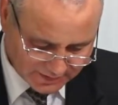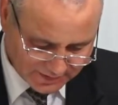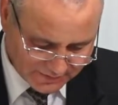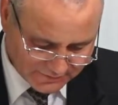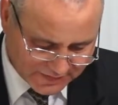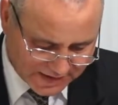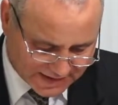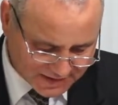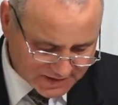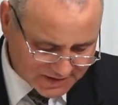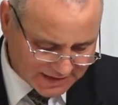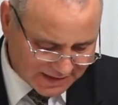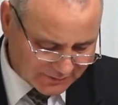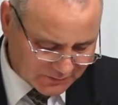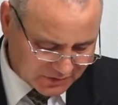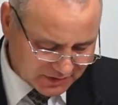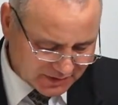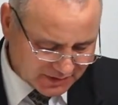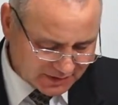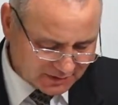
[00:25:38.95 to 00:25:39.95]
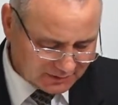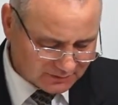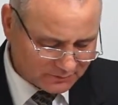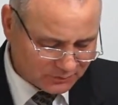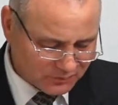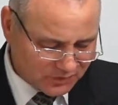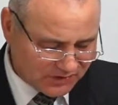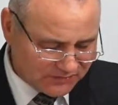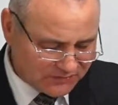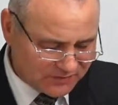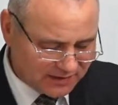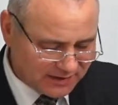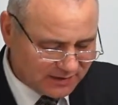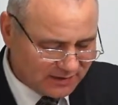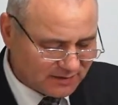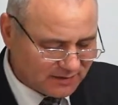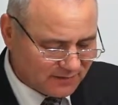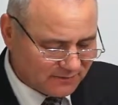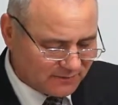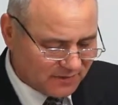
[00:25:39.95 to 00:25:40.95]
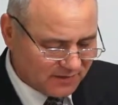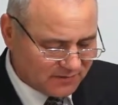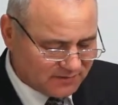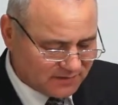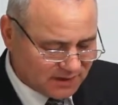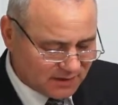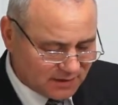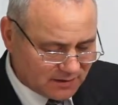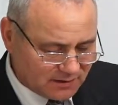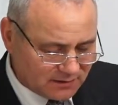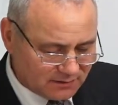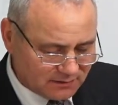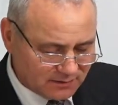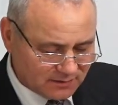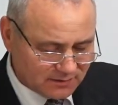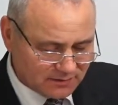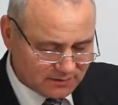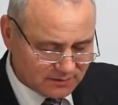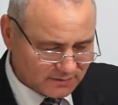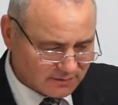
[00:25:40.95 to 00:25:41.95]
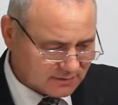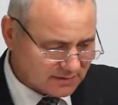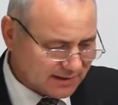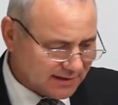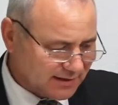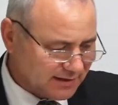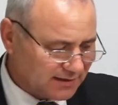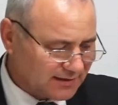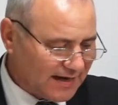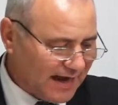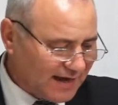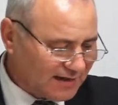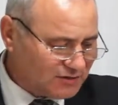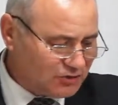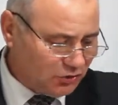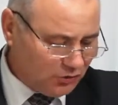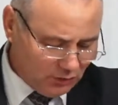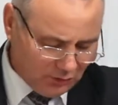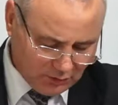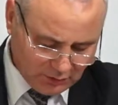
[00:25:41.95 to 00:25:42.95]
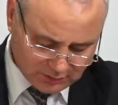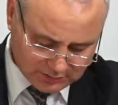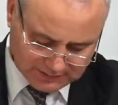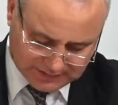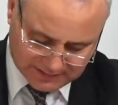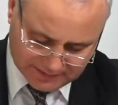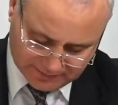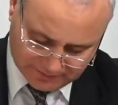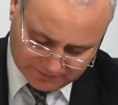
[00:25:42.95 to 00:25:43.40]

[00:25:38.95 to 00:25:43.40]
First Samuel, briefly, fifteen, the, God told, uh,